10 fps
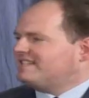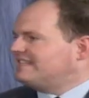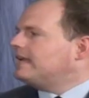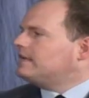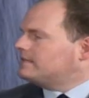
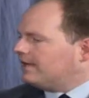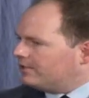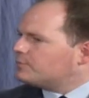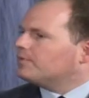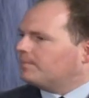stayed in
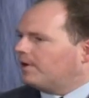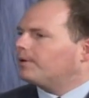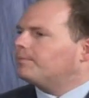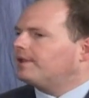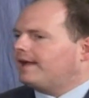touch with
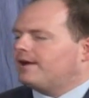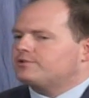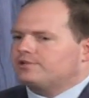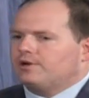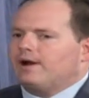Park
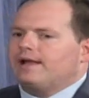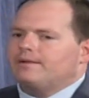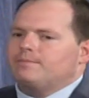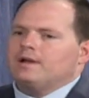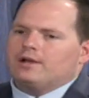Playhouse. I
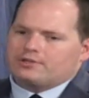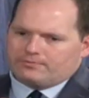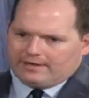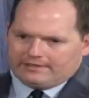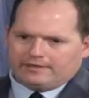had
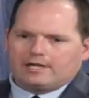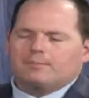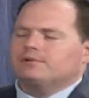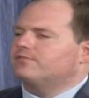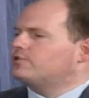directed a
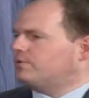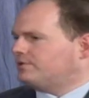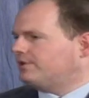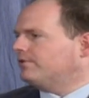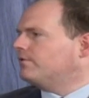couple of
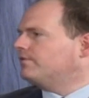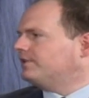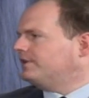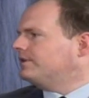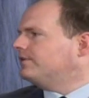shows here over
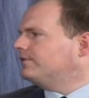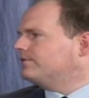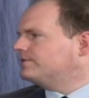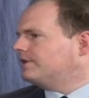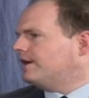the
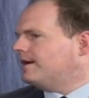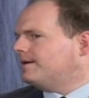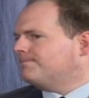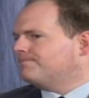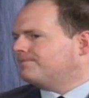years
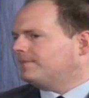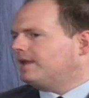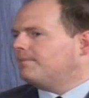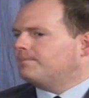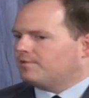
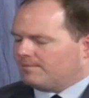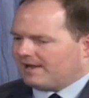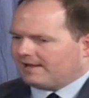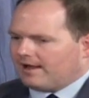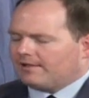during
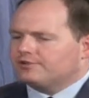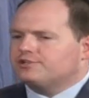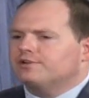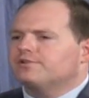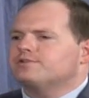my college
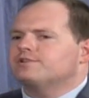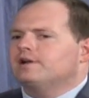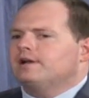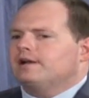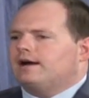years.
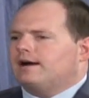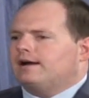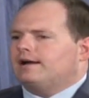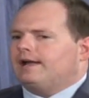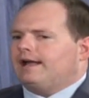
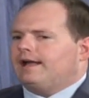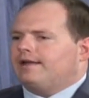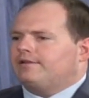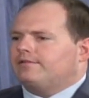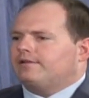
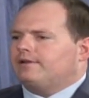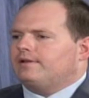And